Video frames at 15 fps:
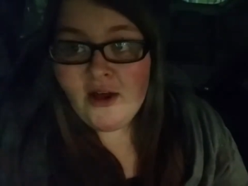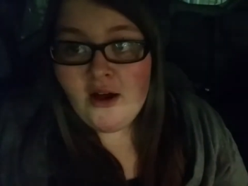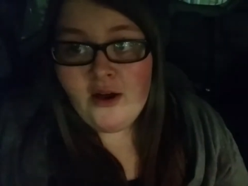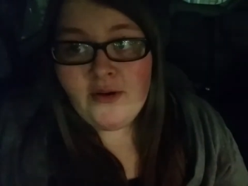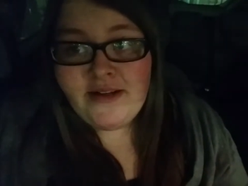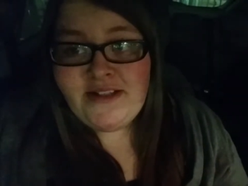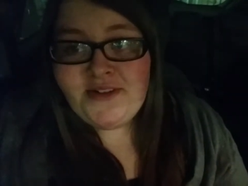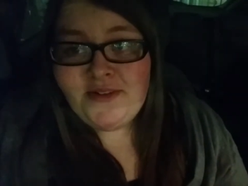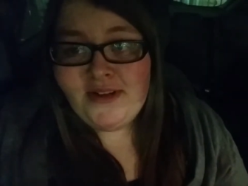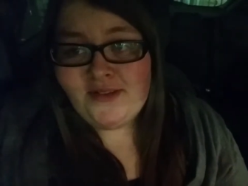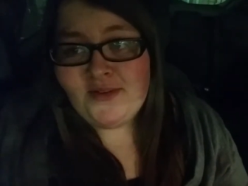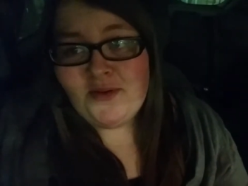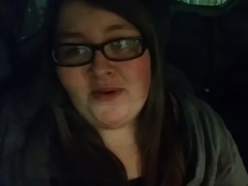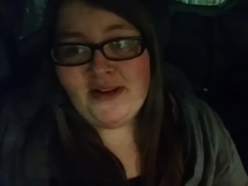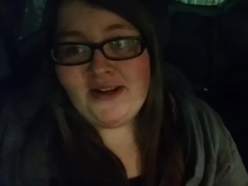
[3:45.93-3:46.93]
Oh, I do love
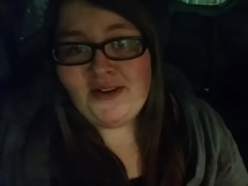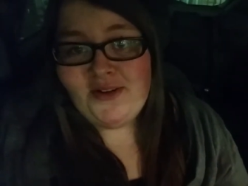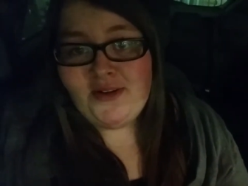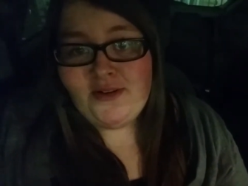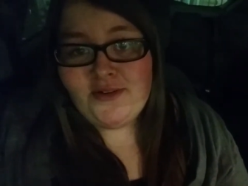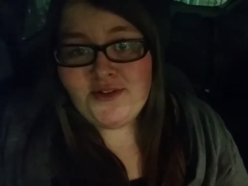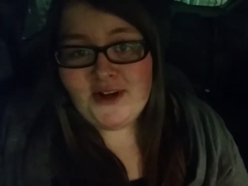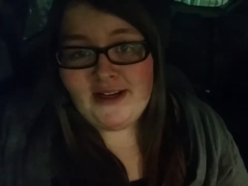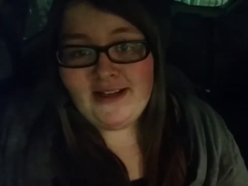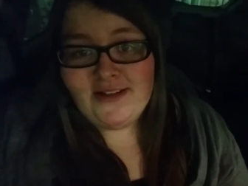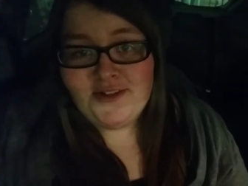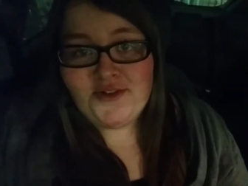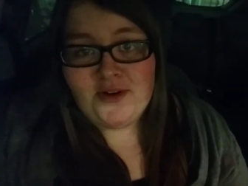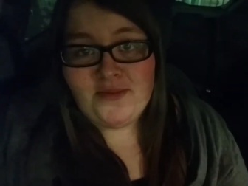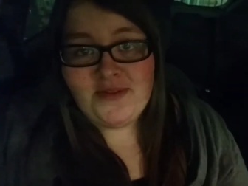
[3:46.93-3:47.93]
it when a new trailer
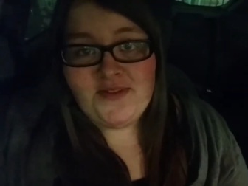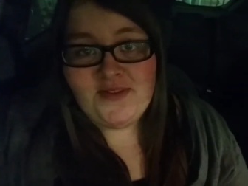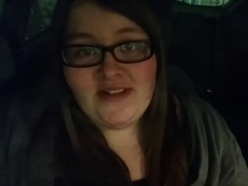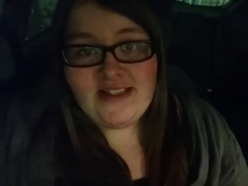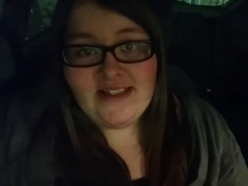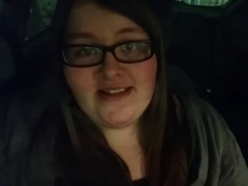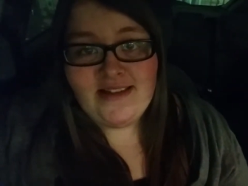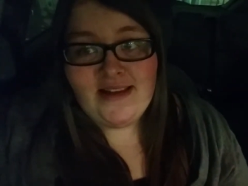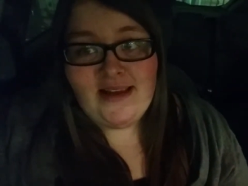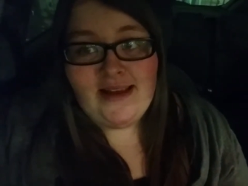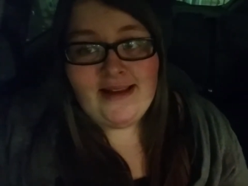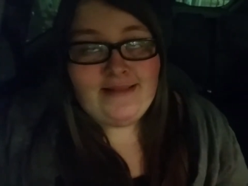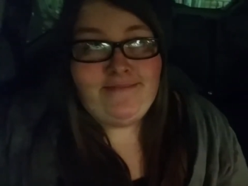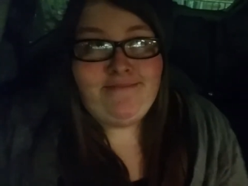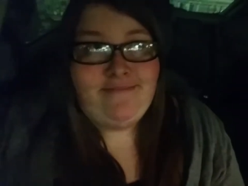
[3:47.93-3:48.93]
drops for
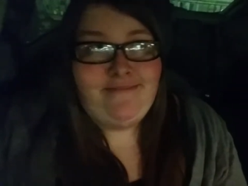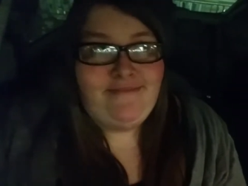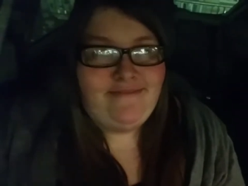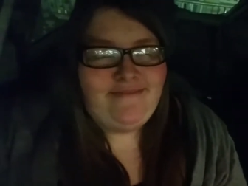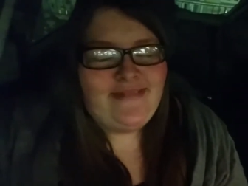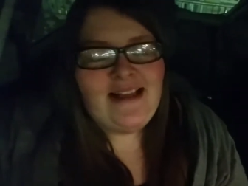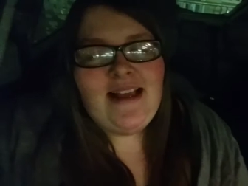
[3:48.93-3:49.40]
Disney. Hmm.